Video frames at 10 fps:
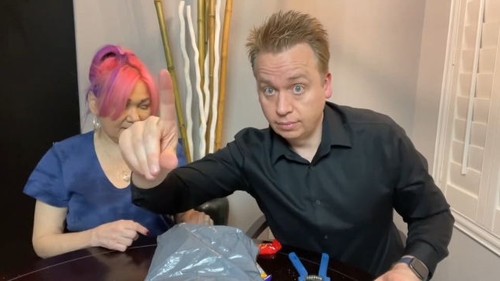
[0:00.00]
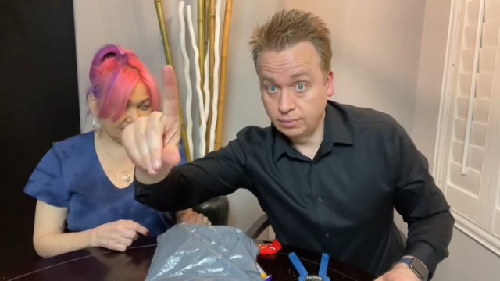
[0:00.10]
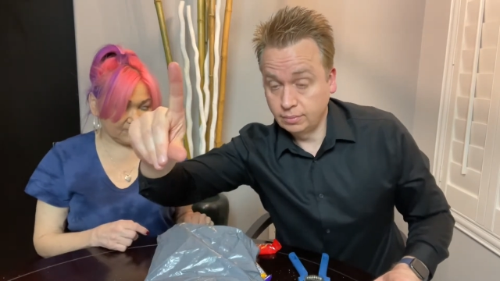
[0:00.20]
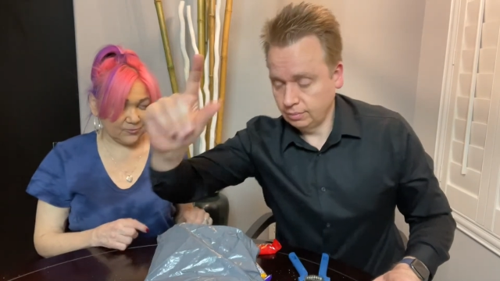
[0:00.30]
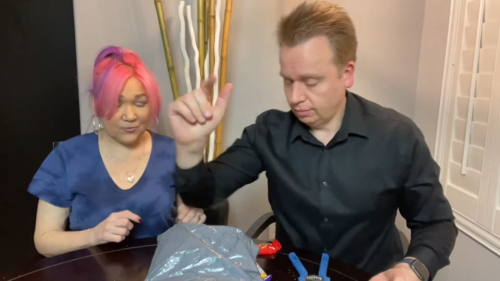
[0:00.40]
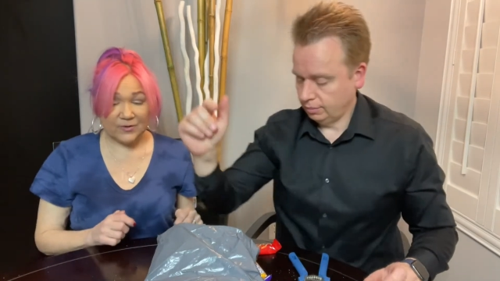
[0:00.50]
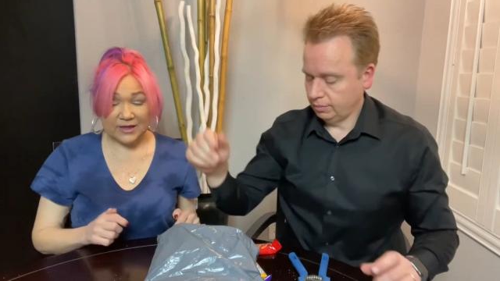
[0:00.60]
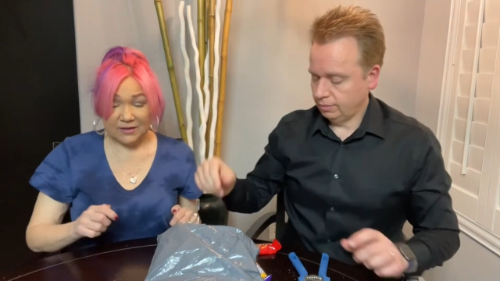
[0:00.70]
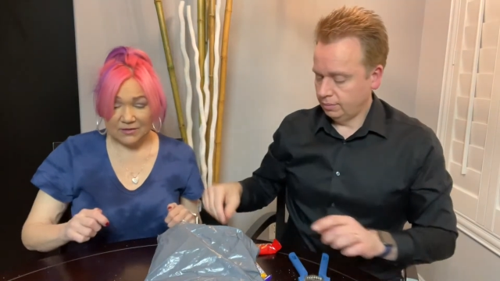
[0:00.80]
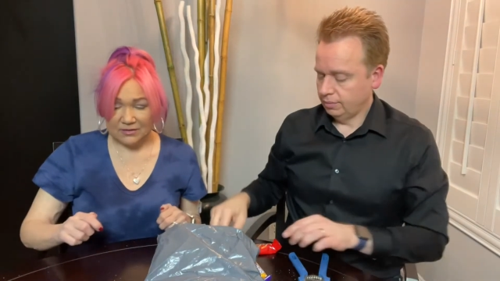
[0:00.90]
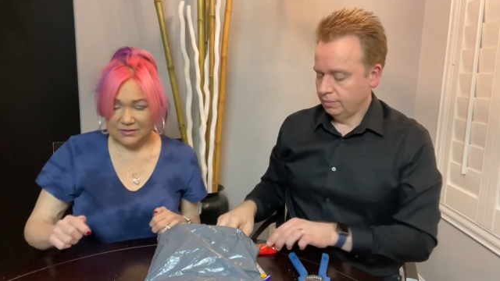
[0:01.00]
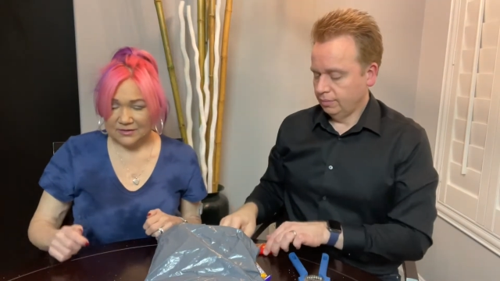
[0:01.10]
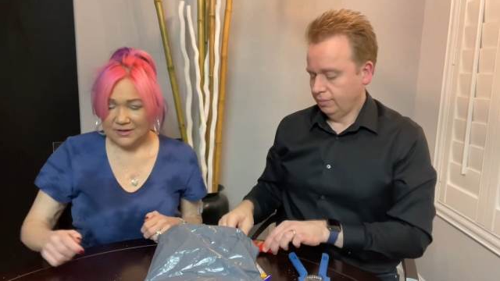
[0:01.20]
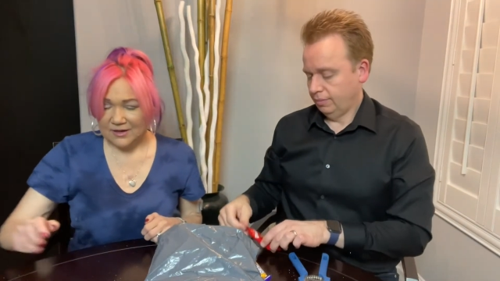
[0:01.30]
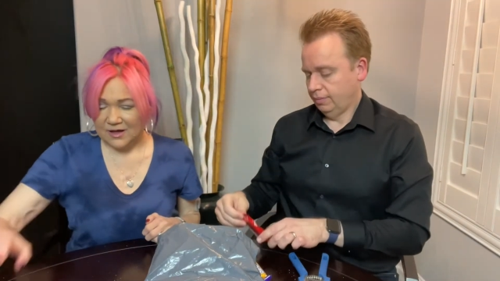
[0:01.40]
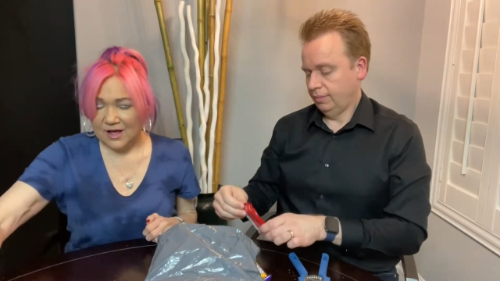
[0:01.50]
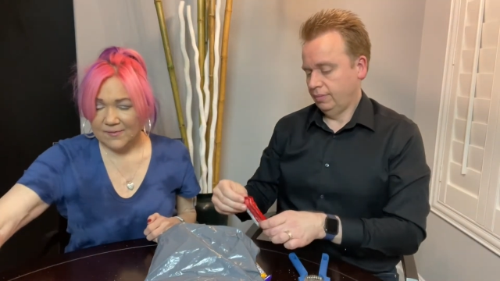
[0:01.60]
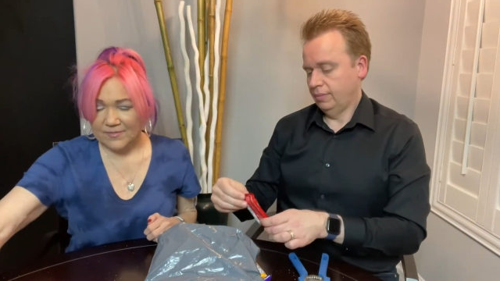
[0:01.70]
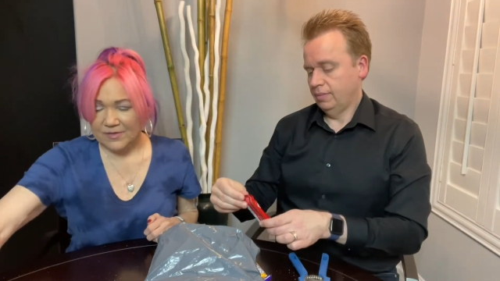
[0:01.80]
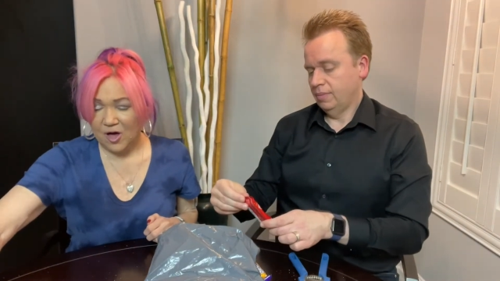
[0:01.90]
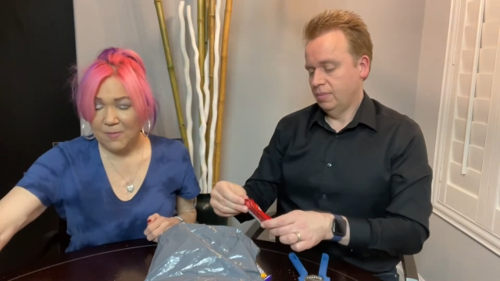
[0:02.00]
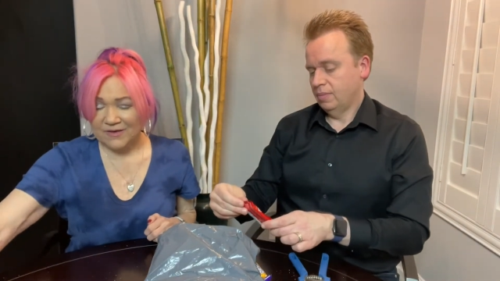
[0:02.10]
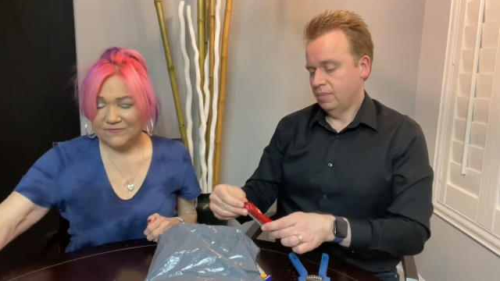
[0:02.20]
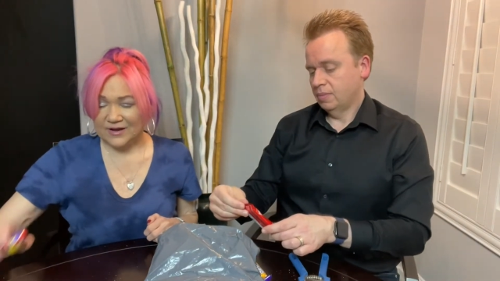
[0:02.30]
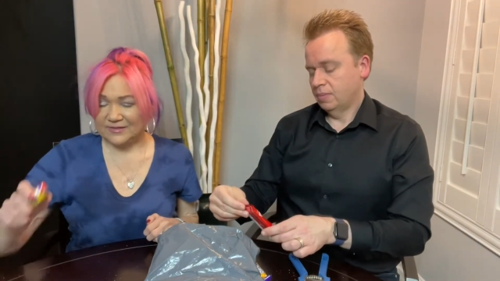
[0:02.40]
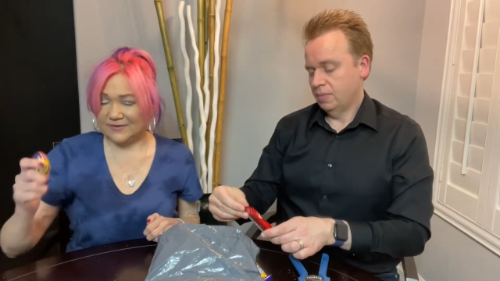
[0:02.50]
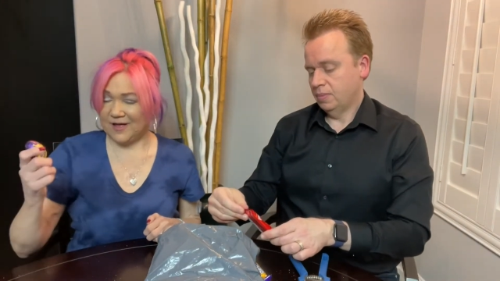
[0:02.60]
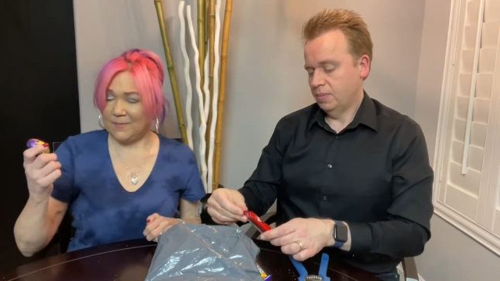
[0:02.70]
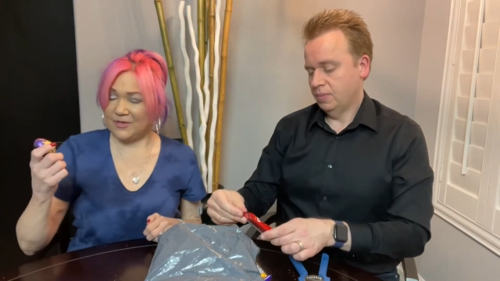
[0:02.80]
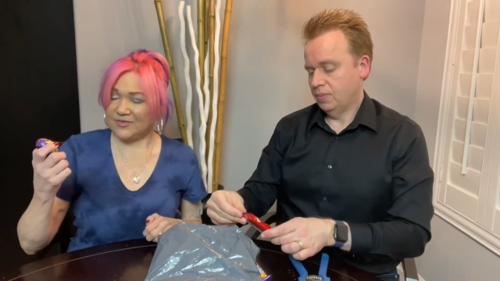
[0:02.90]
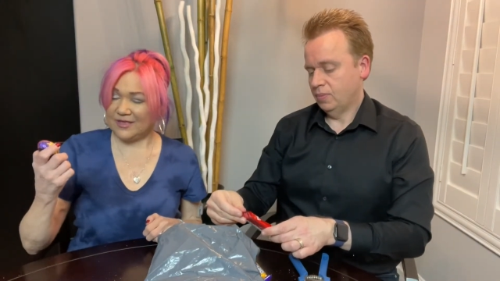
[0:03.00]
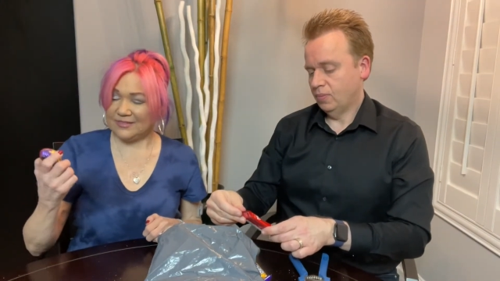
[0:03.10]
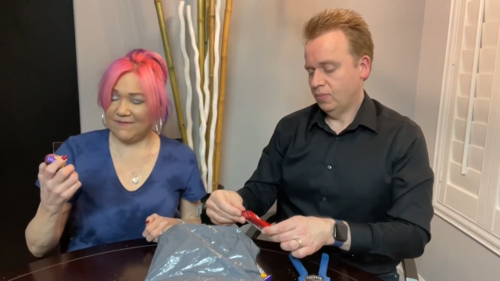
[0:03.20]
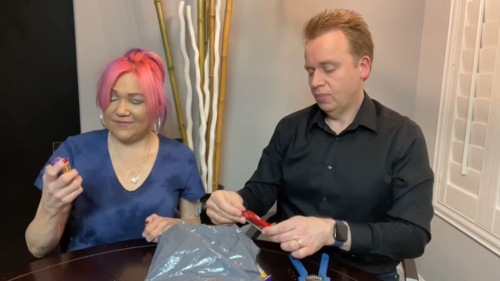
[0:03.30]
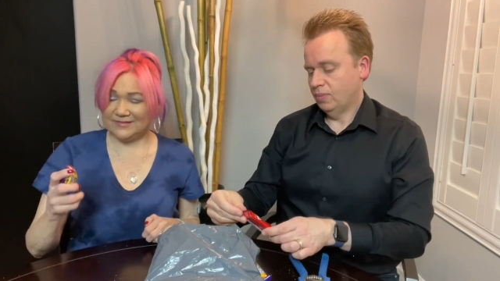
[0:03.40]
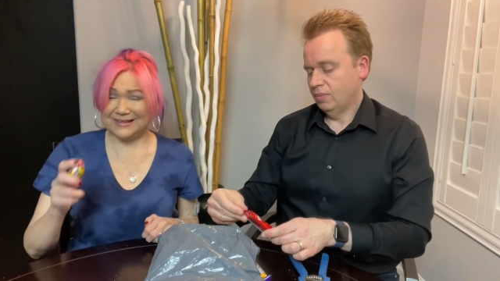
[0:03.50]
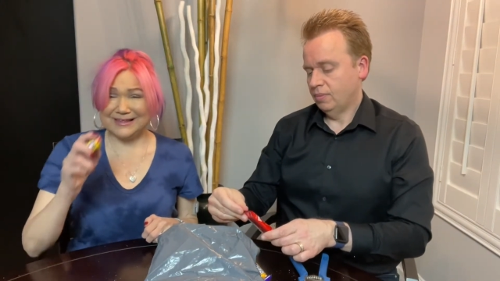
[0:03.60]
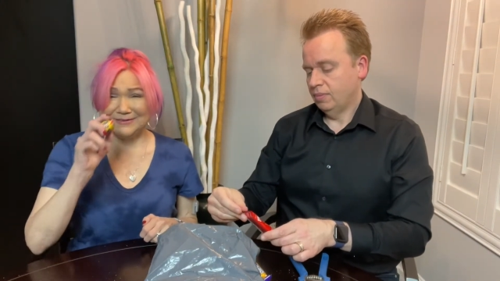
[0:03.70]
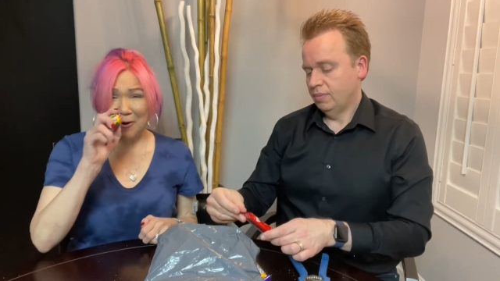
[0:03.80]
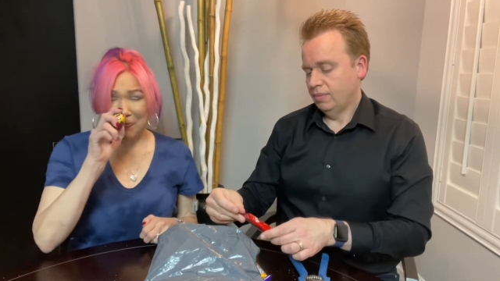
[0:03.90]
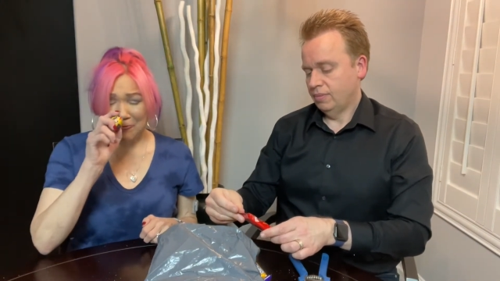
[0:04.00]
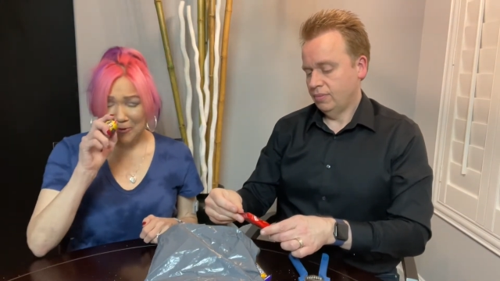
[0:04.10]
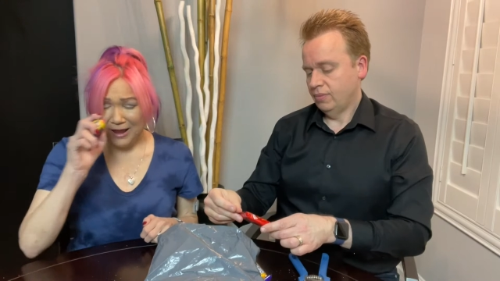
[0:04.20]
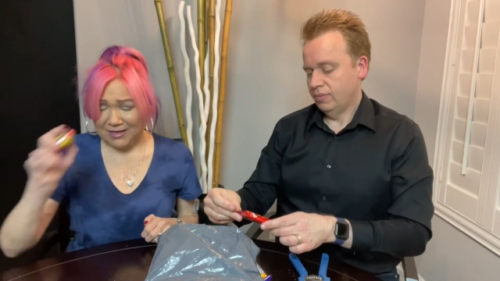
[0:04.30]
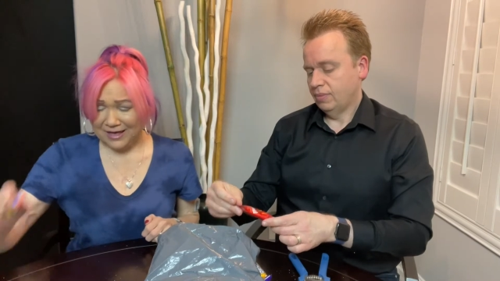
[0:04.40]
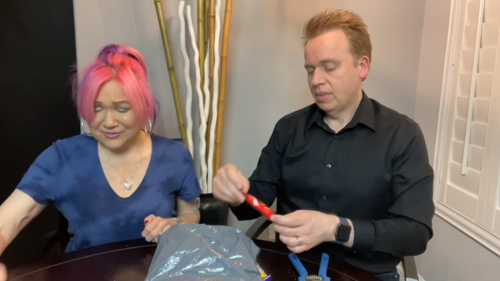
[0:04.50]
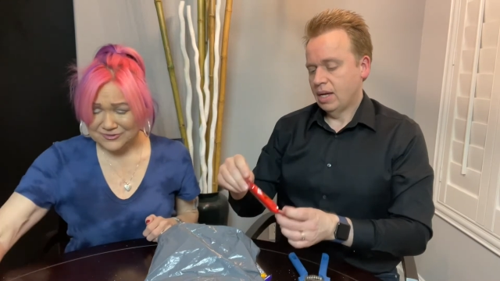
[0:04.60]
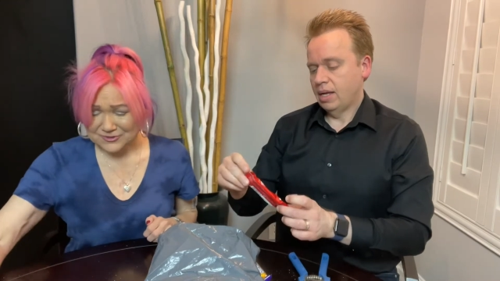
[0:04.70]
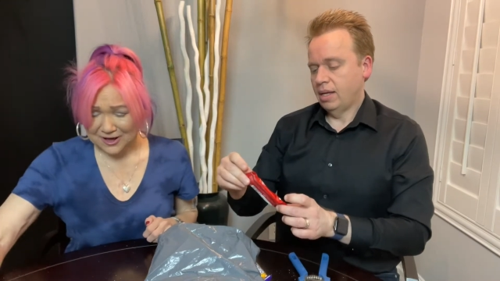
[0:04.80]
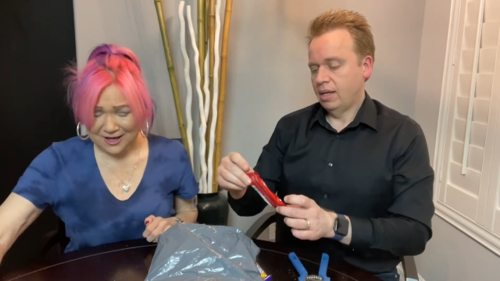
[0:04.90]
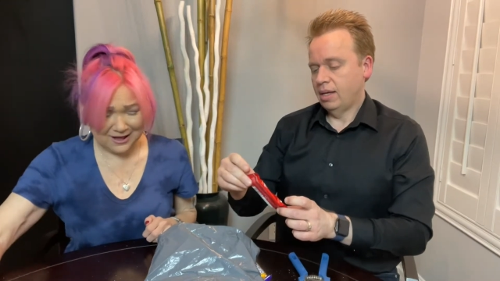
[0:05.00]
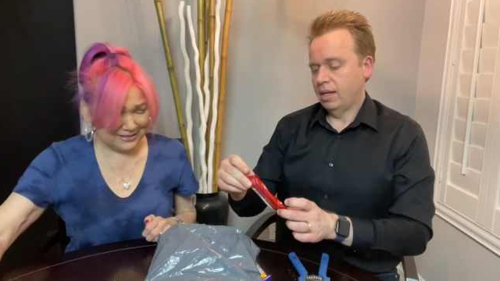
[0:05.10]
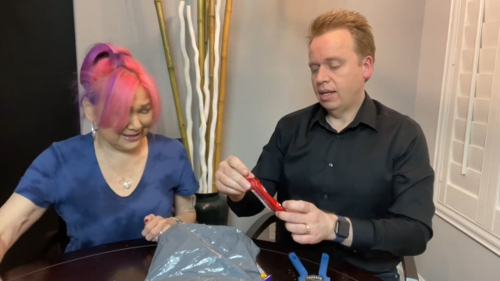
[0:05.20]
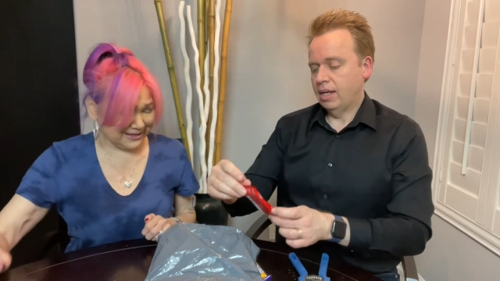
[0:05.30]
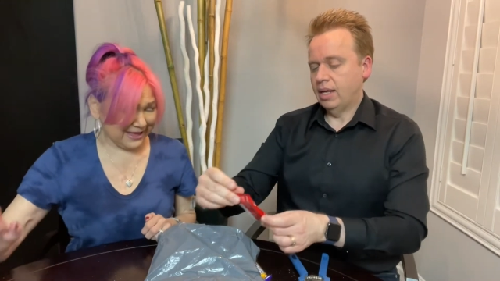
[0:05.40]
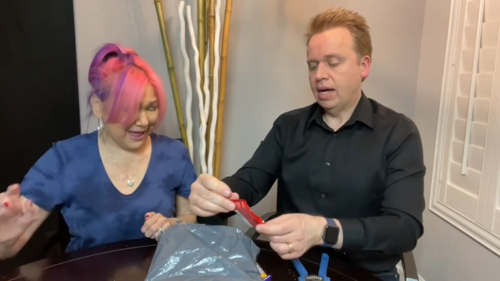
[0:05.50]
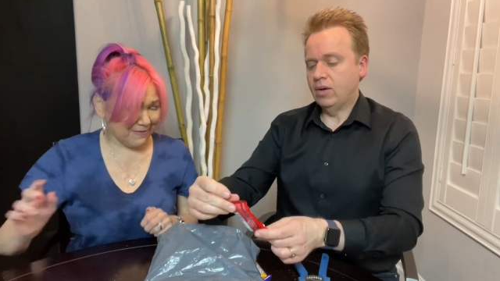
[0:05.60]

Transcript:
Speaker 1: it's a real, all my friends know how much I love this. It's a real now,